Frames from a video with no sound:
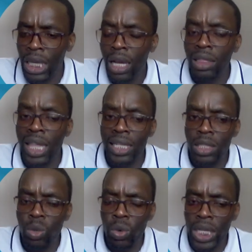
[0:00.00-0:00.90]
that is
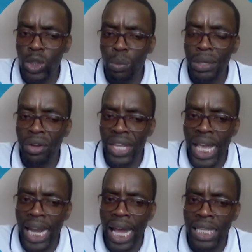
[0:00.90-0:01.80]
going to be
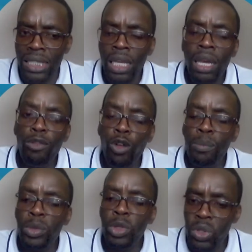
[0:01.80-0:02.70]
realized from
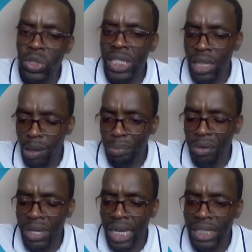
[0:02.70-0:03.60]
using the
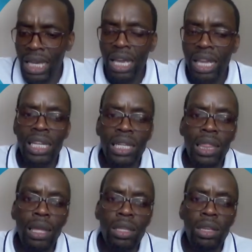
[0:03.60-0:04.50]
product. And
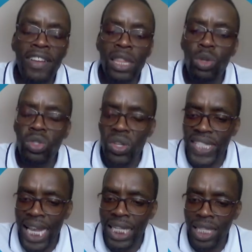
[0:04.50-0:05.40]
even the
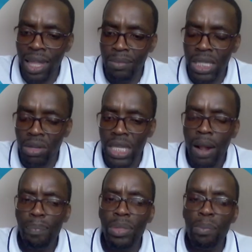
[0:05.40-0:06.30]
society themselves,
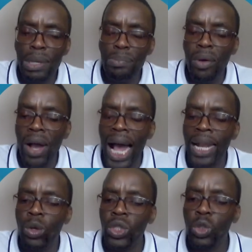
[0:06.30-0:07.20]
the people are
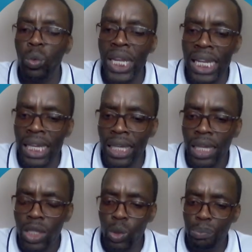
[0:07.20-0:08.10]
not willing
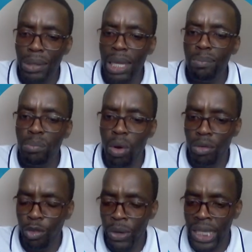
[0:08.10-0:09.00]
to pay more
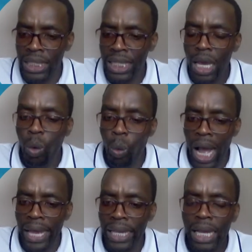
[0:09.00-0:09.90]
for it.
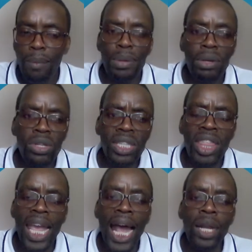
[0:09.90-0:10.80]
Why? Because
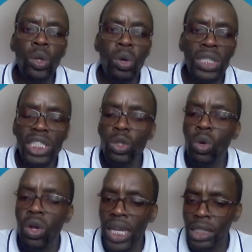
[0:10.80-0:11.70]
they are not
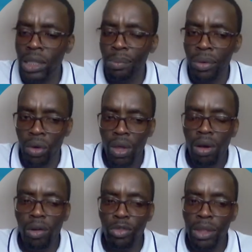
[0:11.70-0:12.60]
knowledgeable
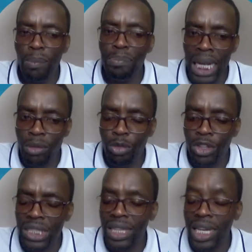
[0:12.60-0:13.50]
of the
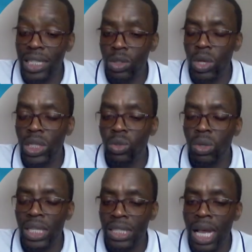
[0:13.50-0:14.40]
benefit that is going to
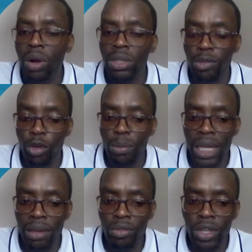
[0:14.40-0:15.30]
result from
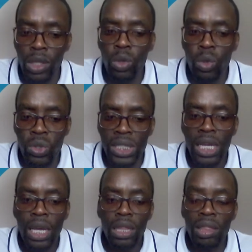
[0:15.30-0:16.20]
having used
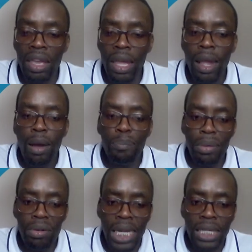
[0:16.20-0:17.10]
the
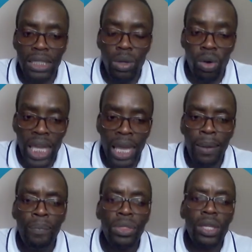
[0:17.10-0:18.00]
product. Okay,
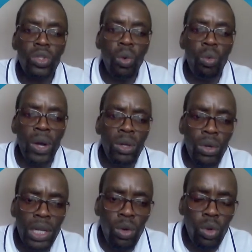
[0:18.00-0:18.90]
so when
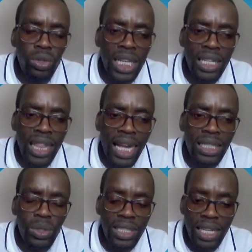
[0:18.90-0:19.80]
we looked at that,
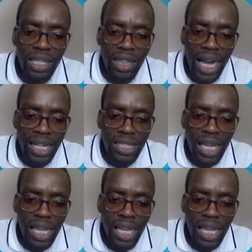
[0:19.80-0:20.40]
we said that's